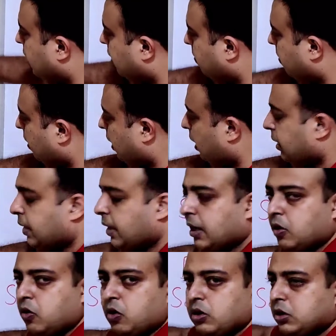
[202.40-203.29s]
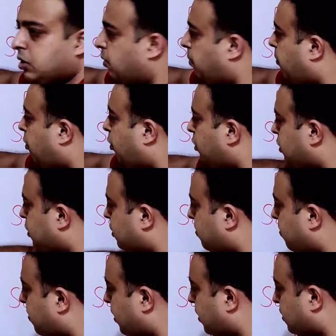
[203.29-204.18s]
a double attack on the pawns
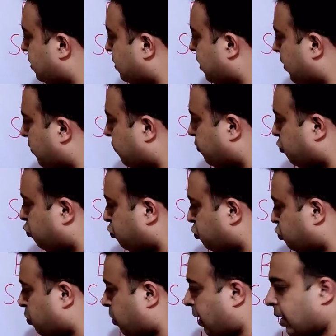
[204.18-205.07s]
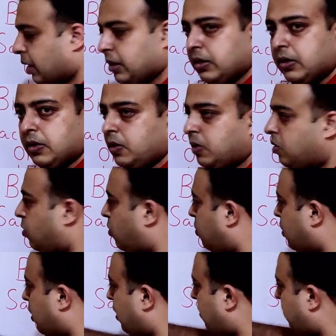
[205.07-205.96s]
plus the f2 square.
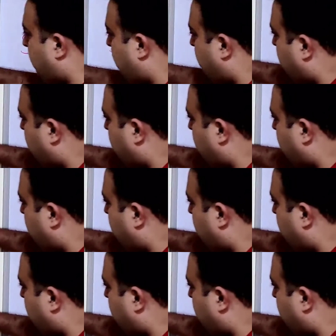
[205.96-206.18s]
Okay,